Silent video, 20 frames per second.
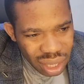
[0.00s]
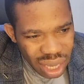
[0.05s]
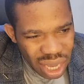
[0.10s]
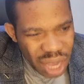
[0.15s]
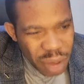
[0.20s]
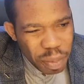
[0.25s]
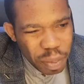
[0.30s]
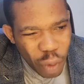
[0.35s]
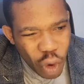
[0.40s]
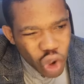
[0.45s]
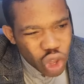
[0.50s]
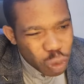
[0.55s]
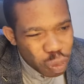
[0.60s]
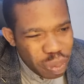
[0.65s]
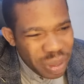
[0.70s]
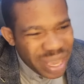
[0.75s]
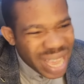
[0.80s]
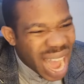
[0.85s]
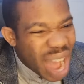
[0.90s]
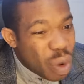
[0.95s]
He
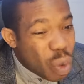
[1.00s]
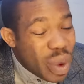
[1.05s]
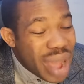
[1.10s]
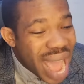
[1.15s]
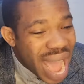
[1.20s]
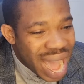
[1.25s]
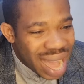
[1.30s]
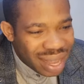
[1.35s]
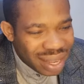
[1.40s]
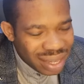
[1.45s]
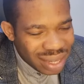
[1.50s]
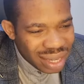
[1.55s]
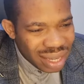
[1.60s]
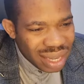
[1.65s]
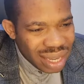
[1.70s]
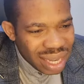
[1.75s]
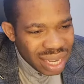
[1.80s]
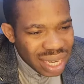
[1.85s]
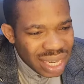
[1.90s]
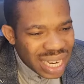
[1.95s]
must be aware.
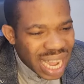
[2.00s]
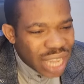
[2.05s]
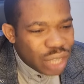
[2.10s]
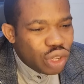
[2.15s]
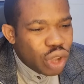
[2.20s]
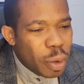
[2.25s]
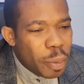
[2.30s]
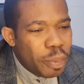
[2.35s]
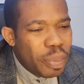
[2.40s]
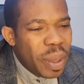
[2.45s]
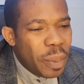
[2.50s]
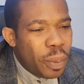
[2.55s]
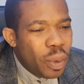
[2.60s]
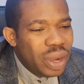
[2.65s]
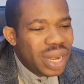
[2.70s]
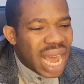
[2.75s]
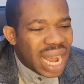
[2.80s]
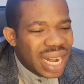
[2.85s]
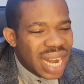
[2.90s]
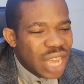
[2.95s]
There are some
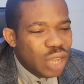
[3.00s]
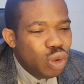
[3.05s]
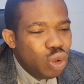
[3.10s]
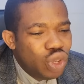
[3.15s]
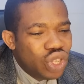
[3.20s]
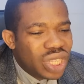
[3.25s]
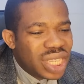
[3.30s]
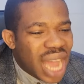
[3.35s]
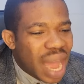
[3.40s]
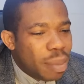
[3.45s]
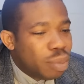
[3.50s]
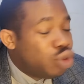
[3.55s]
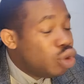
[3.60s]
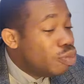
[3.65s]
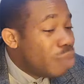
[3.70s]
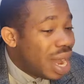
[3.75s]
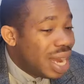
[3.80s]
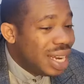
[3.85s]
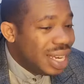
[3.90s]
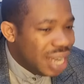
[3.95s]
people that they use charm
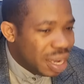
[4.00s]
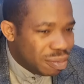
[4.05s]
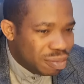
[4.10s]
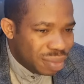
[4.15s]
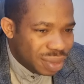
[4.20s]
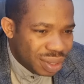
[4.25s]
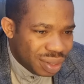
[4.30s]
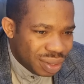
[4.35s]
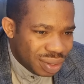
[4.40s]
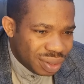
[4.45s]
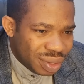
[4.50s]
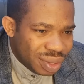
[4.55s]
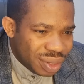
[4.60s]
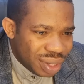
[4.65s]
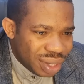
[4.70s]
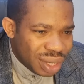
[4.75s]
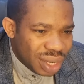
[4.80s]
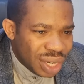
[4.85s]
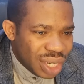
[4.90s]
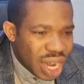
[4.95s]
to marry them.
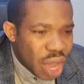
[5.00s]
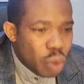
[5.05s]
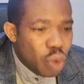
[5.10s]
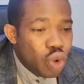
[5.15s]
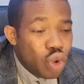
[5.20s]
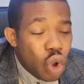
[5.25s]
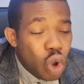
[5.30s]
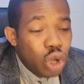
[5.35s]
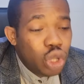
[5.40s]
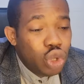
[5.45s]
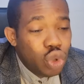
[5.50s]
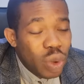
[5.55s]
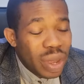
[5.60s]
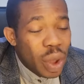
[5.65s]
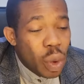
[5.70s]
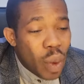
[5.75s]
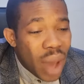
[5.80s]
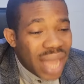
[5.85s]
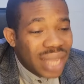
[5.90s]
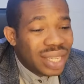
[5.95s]
They will go
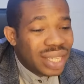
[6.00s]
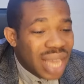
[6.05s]
to a white